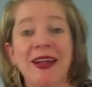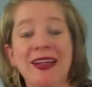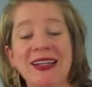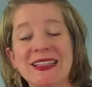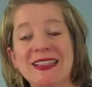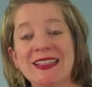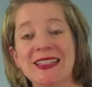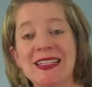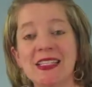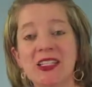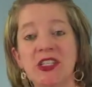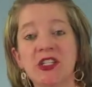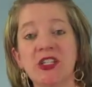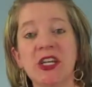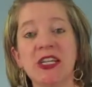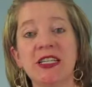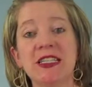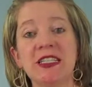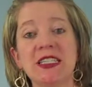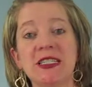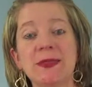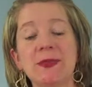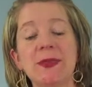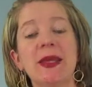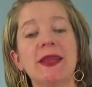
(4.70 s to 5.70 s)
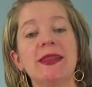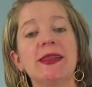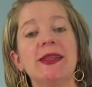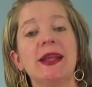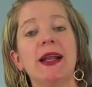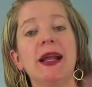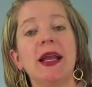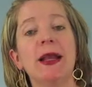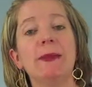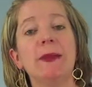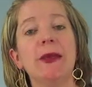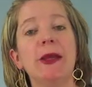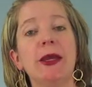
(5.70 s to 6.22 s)
it's Nancy Jane Smith, and
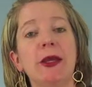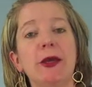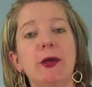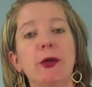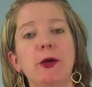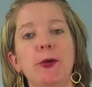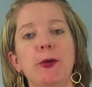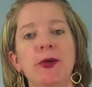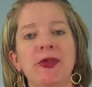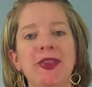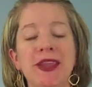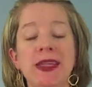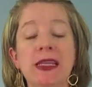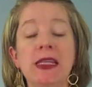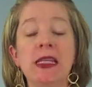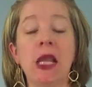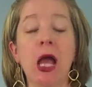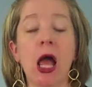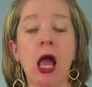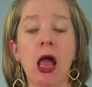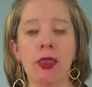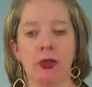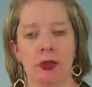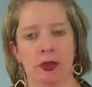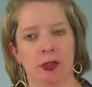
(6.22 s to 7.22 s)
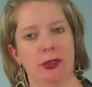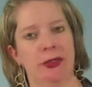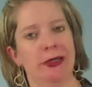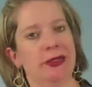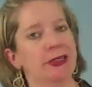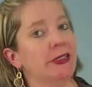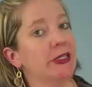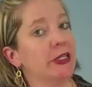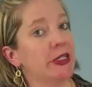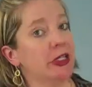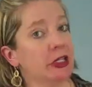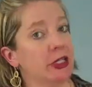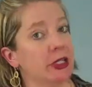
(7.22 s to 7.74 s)
I am here with another
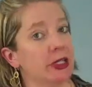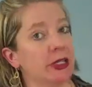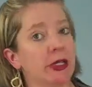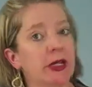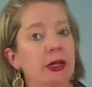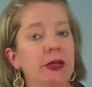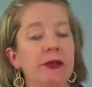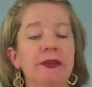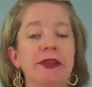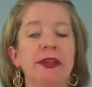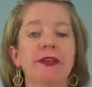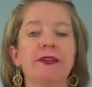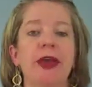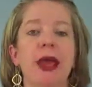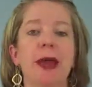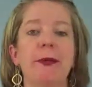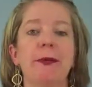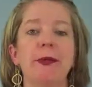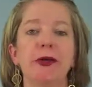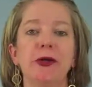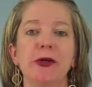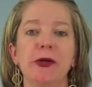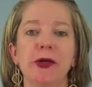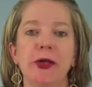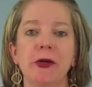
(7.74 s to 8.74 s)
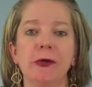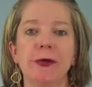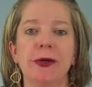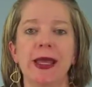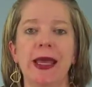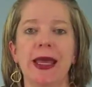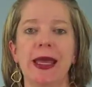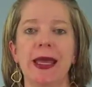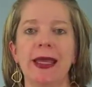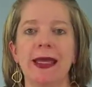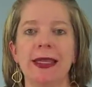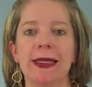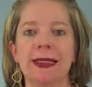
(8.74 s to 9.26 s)
edition of Live Happier
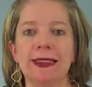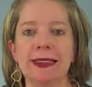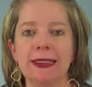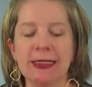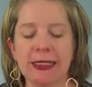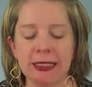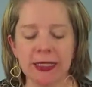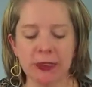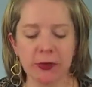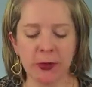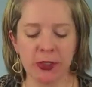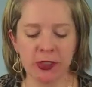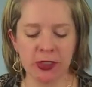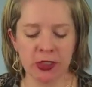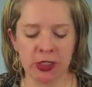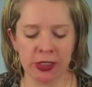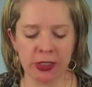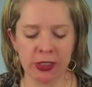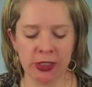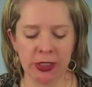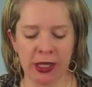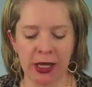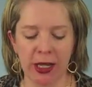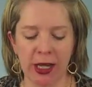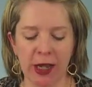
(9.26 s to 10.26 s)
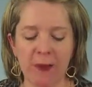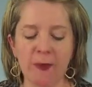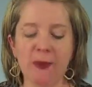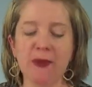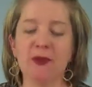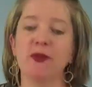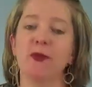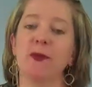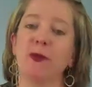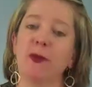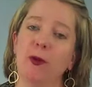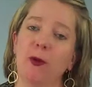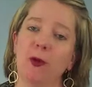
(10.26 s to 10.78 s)
Q&A. Today's question, it comes
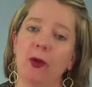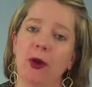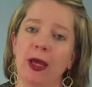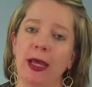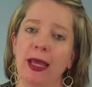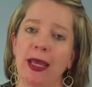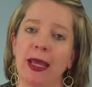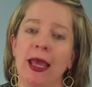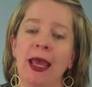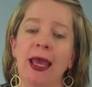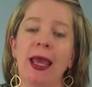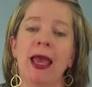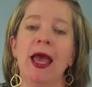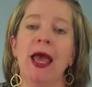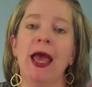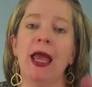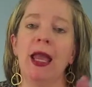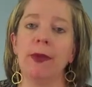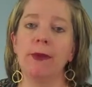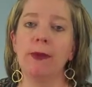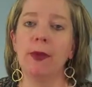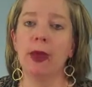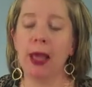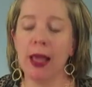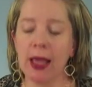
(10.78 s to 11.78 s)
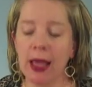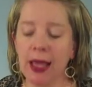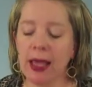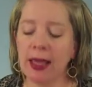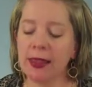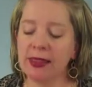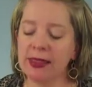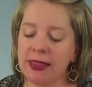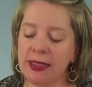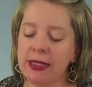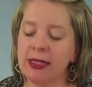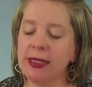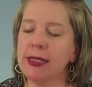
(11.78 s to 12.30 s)
from Lori, and I'm
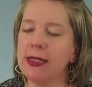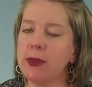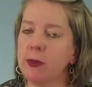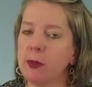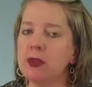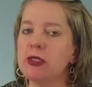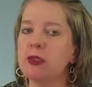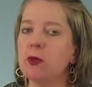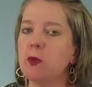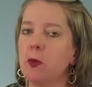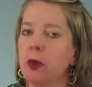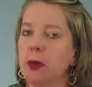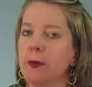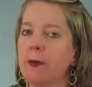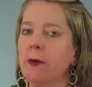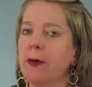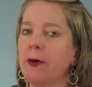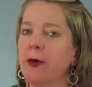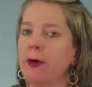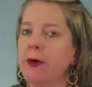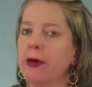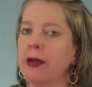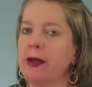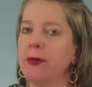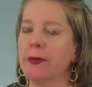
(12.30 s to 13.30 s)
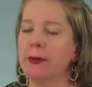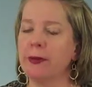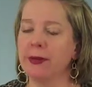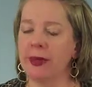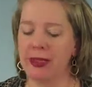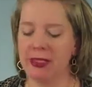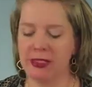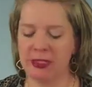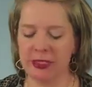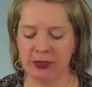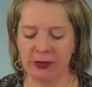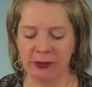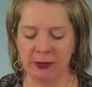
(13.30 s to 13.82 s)
thinking it's one we're all going to
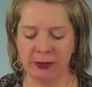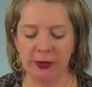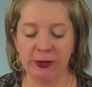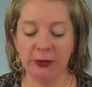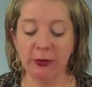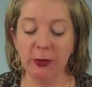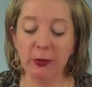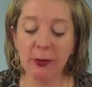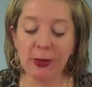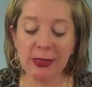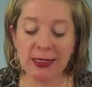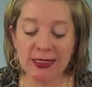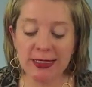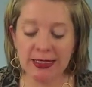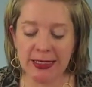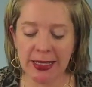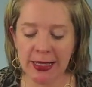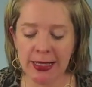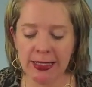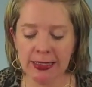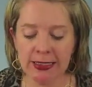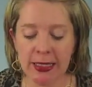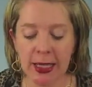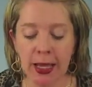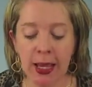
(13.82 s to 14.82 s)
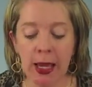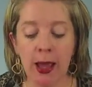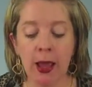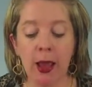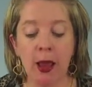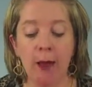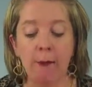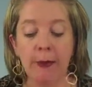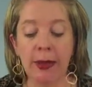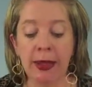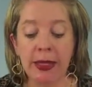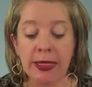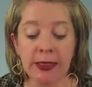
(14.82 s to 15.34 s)
relate to. And Lori says,
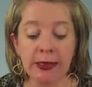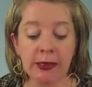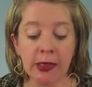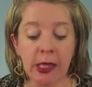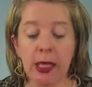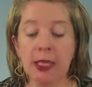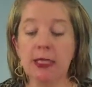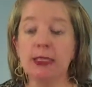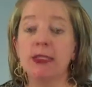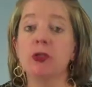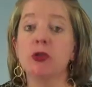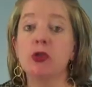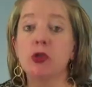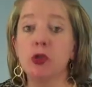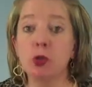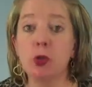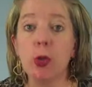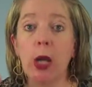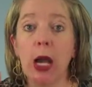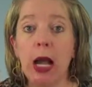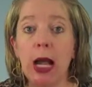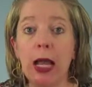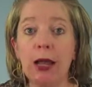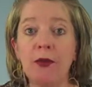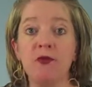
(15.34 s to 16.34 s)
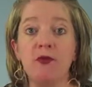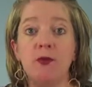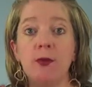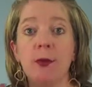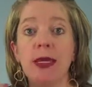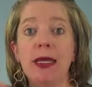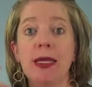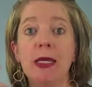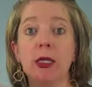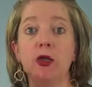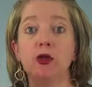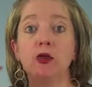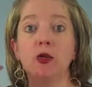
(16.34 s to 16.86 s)
my in-laws drive
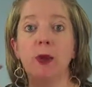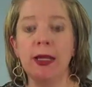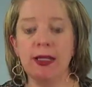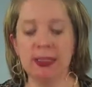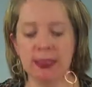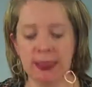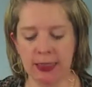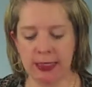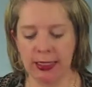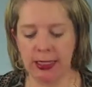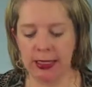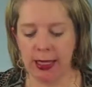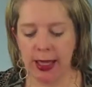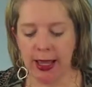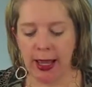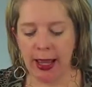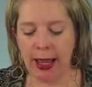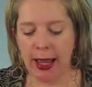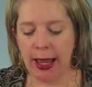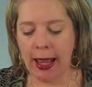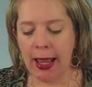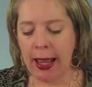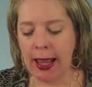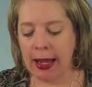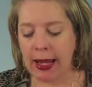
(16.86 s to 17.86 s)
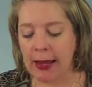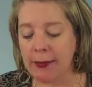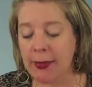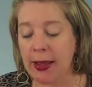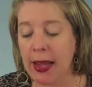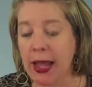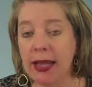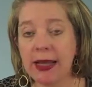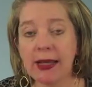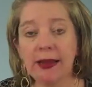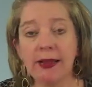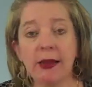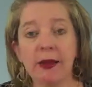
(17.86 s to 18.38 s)
me crazy, and I'm
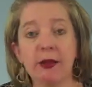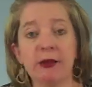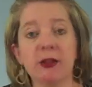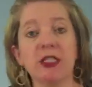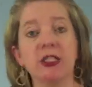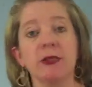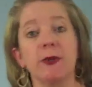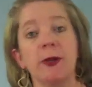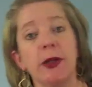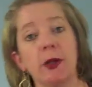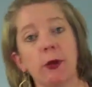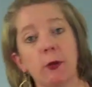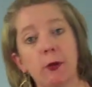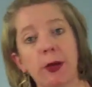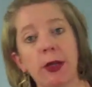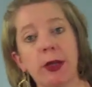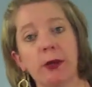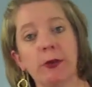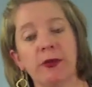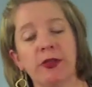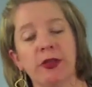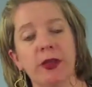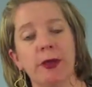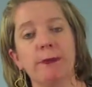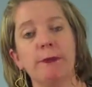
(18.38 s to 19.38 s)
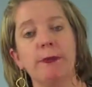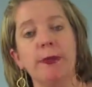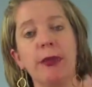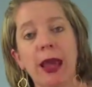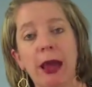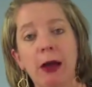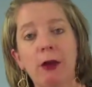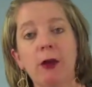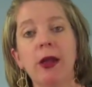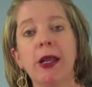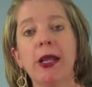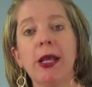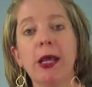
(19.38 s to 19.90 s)
headed there to spend a week with them.
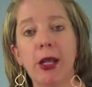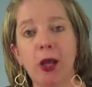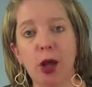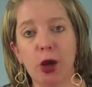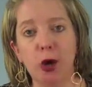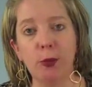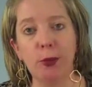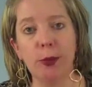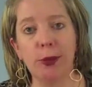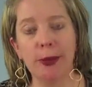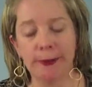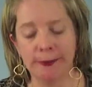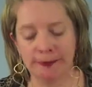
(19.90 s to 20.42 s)
How can I cope?